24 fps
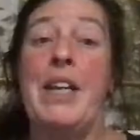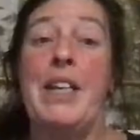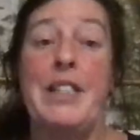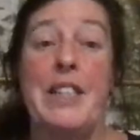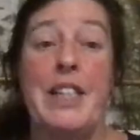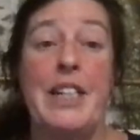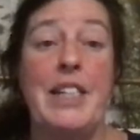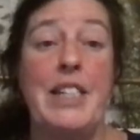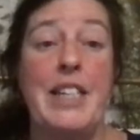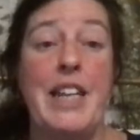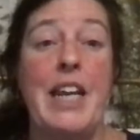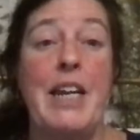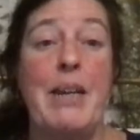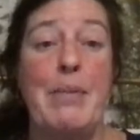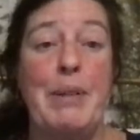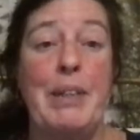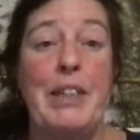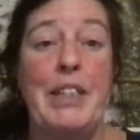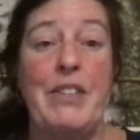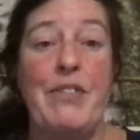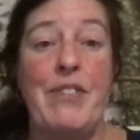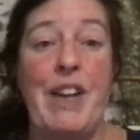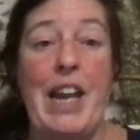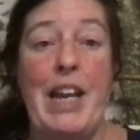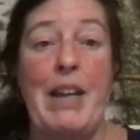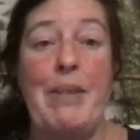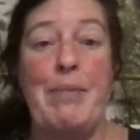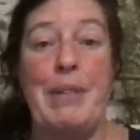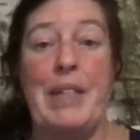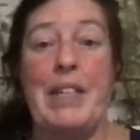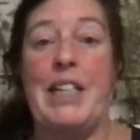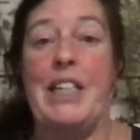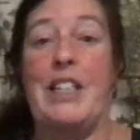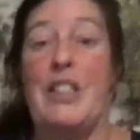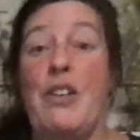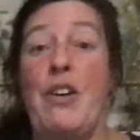Sustainable
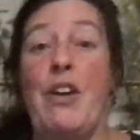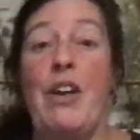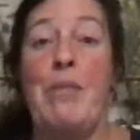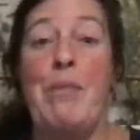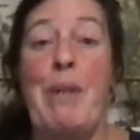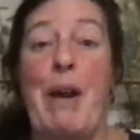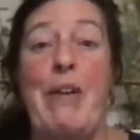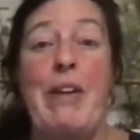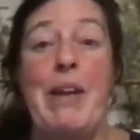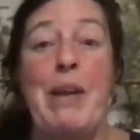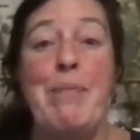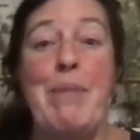development is all about